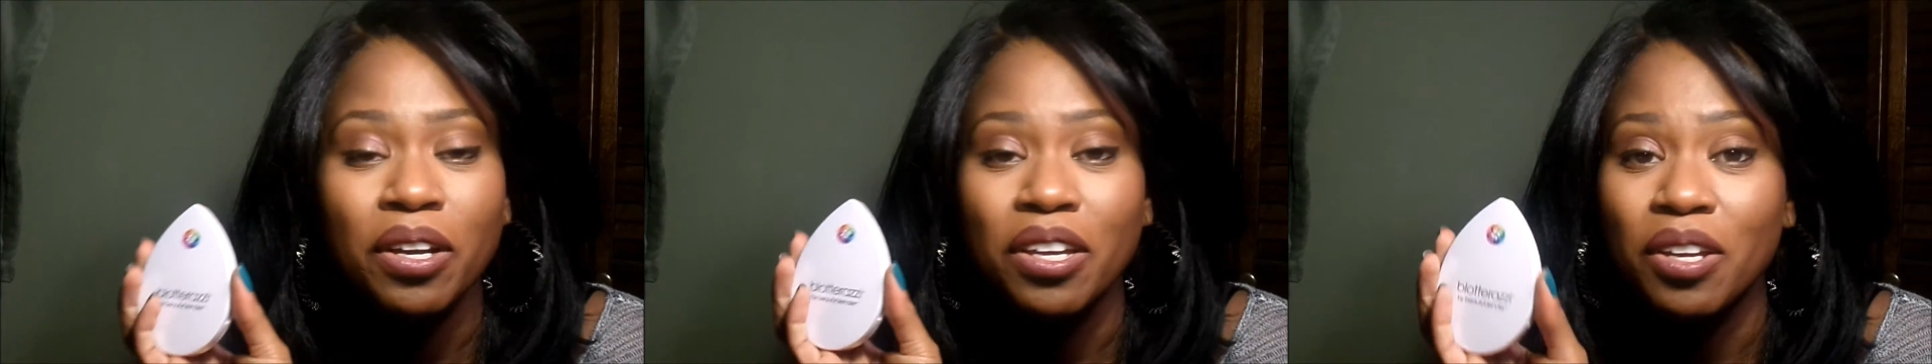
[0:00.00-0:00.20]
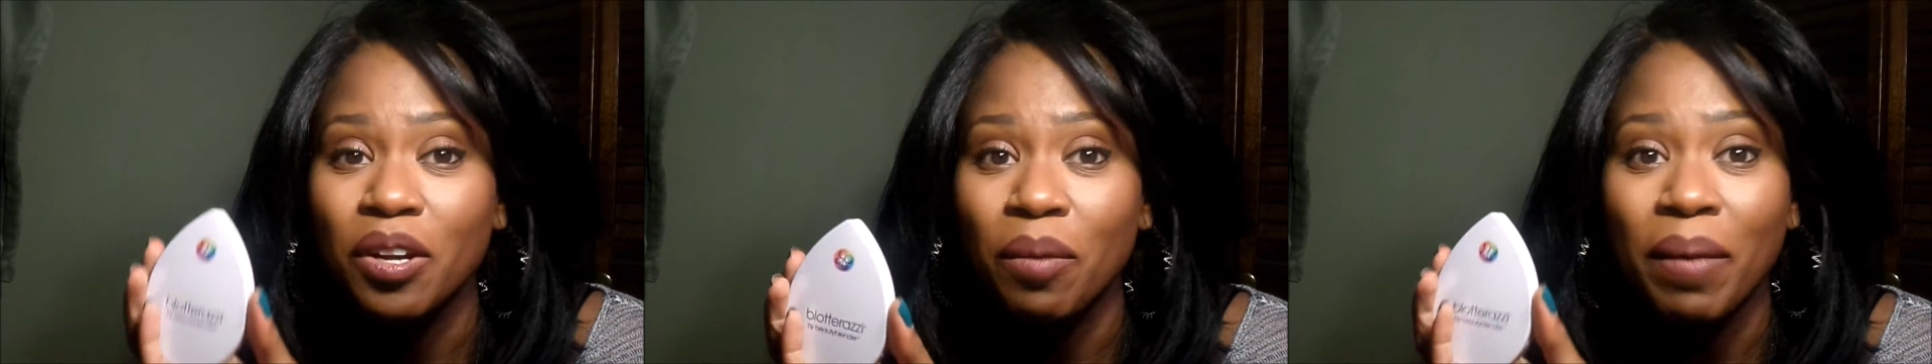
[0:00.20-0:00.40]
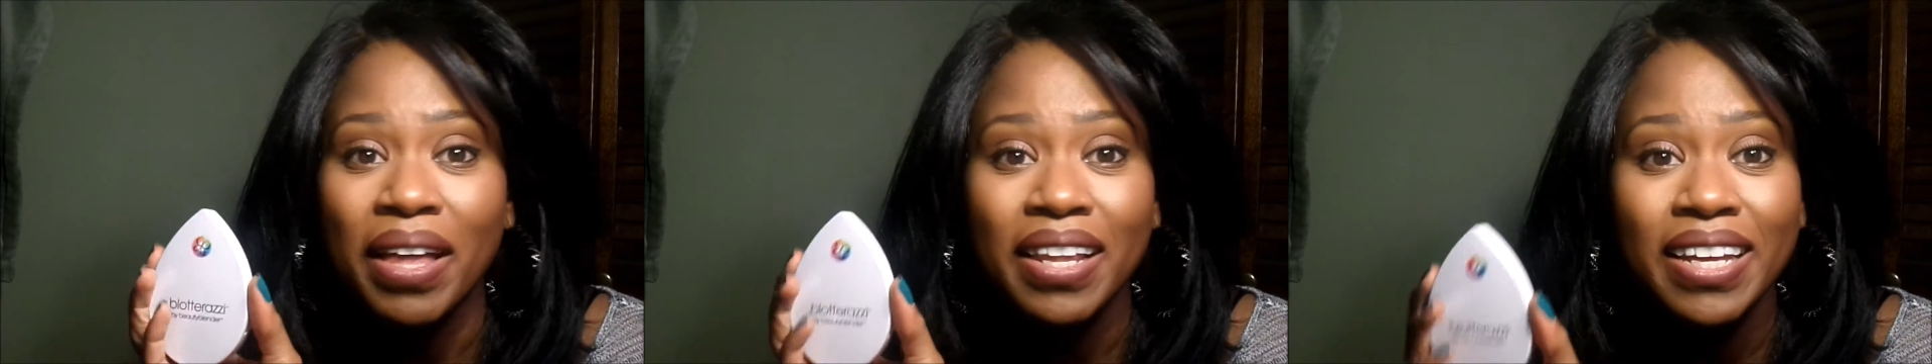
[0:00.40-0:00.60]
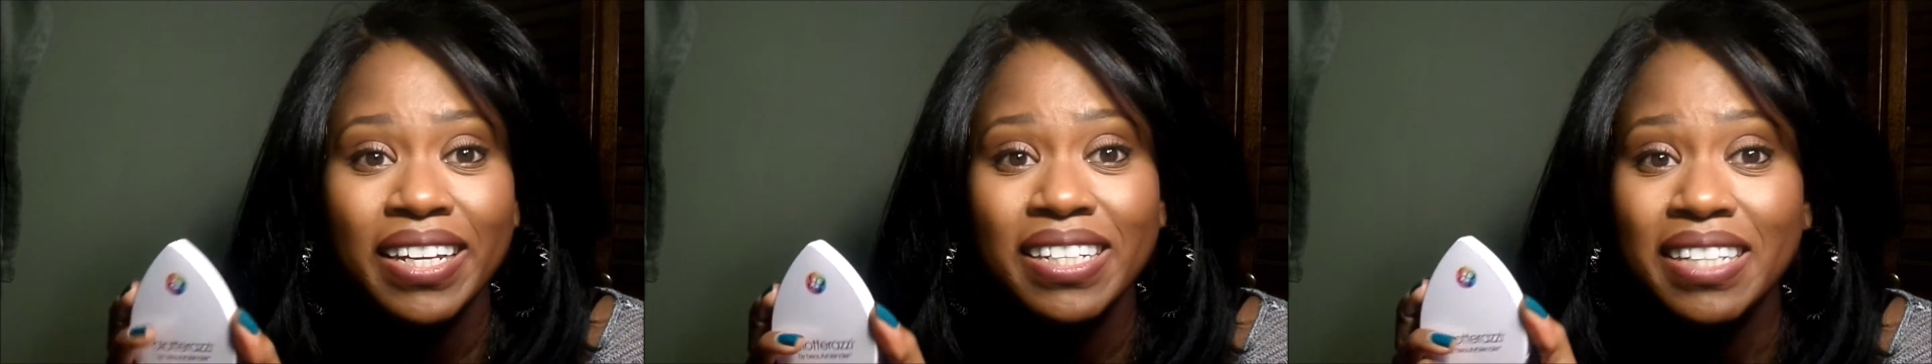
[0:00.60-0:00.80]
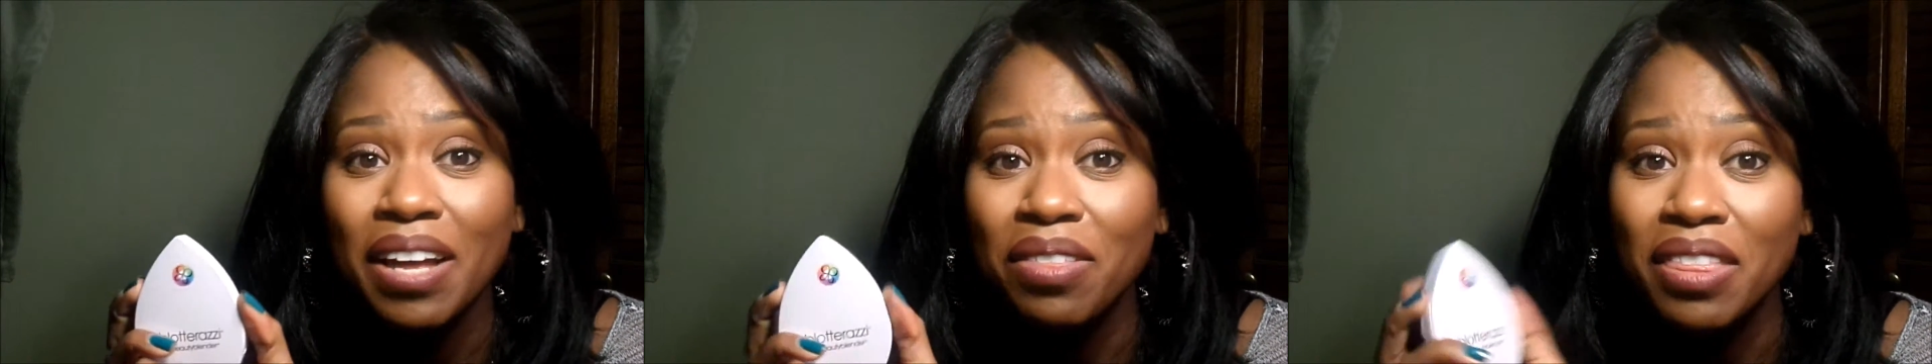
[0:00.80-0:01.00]
you know, my
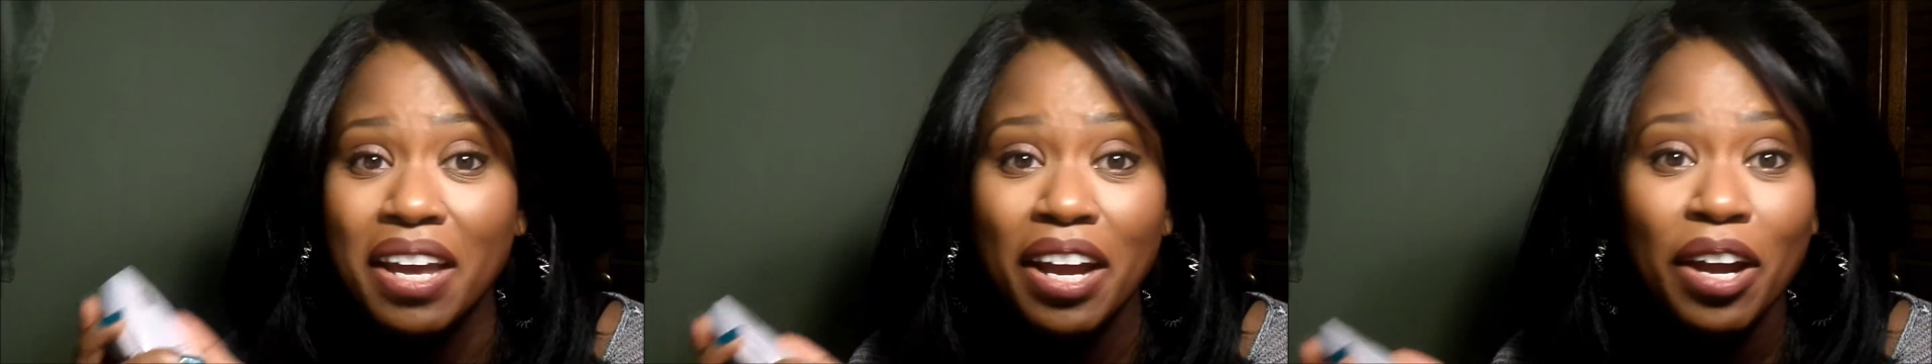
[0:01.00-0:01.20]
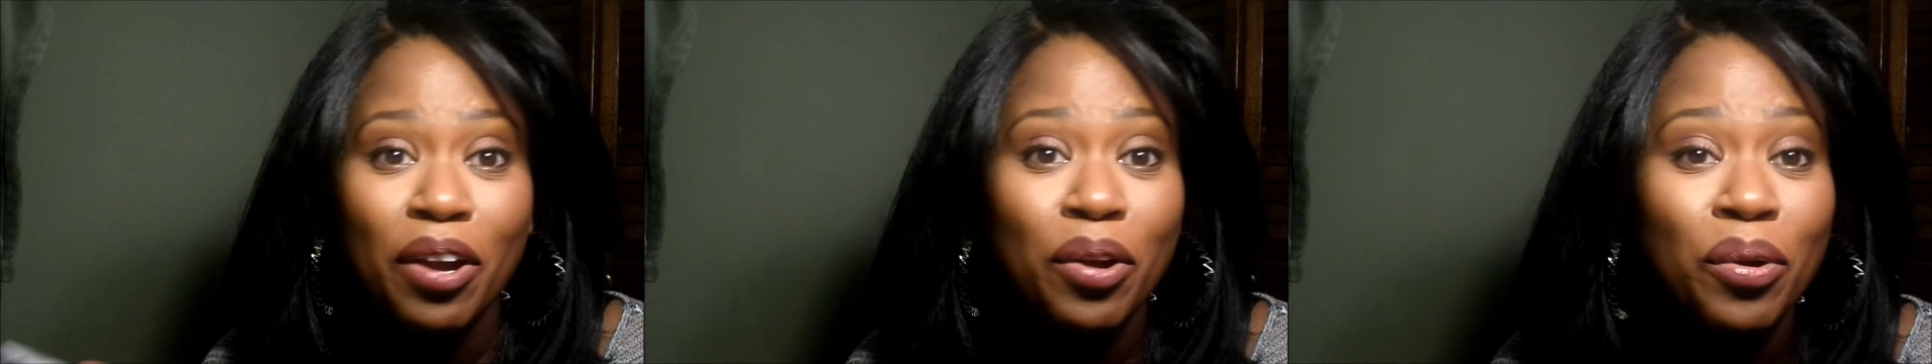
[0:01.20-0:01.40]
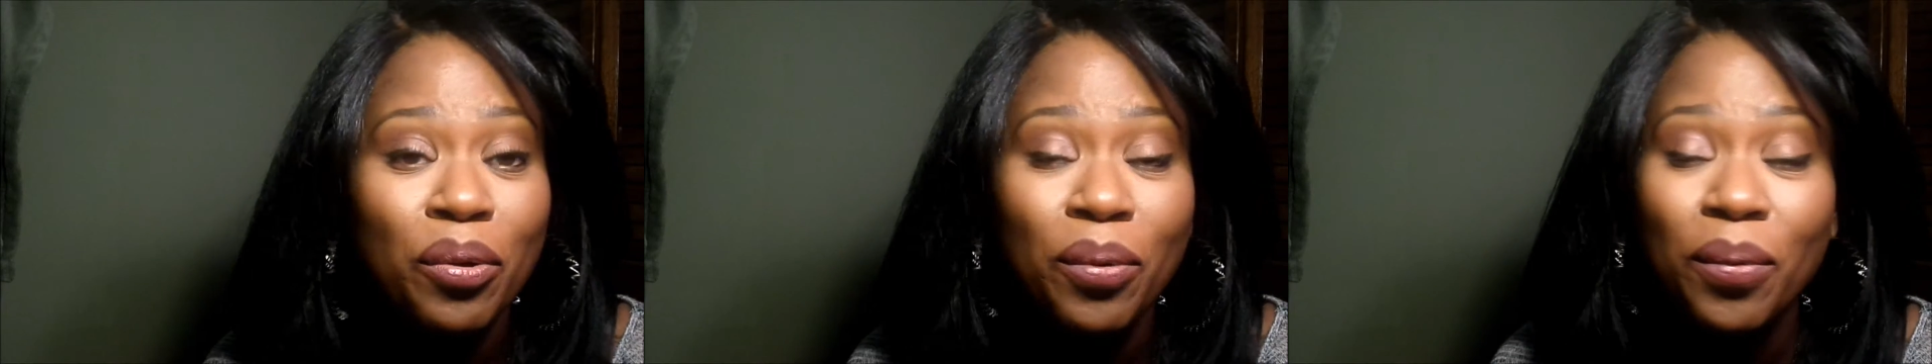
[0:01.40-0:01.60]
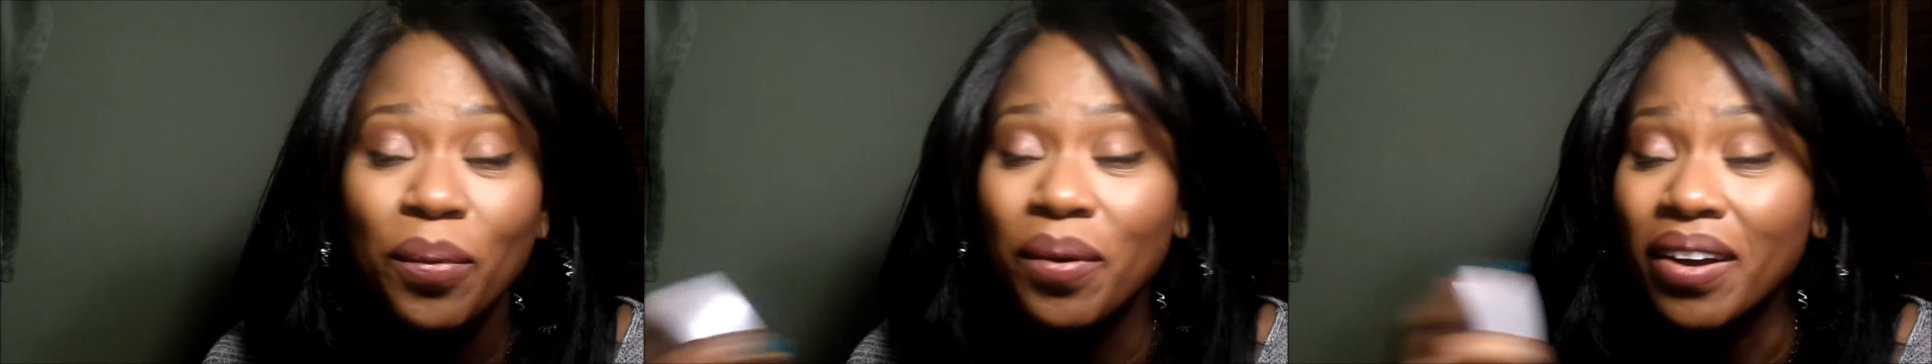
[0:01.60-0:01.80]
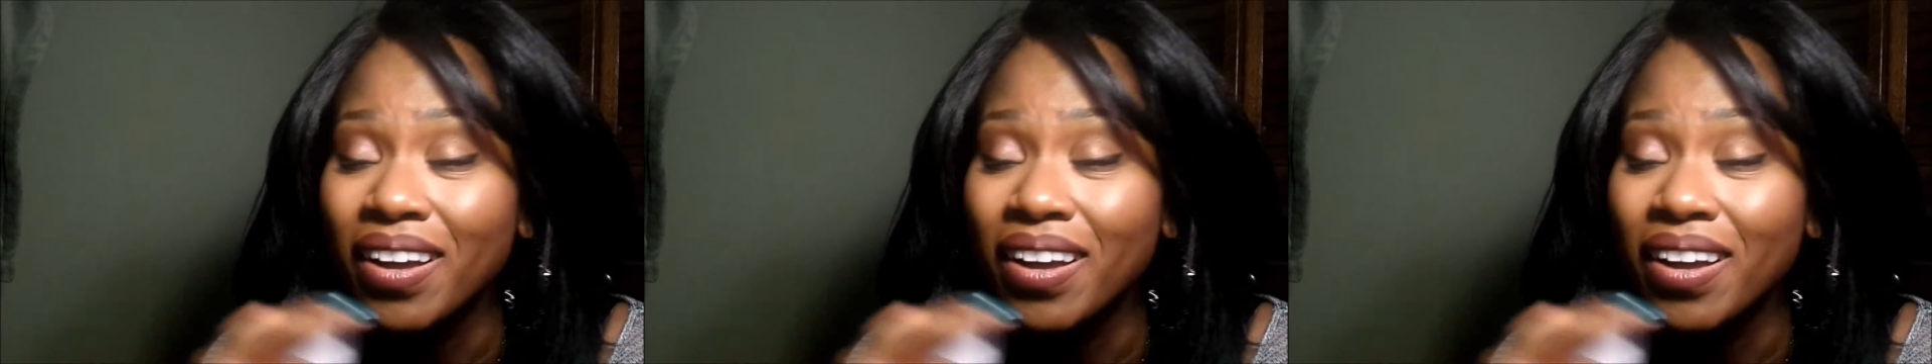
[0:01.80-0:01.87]
ladies out there who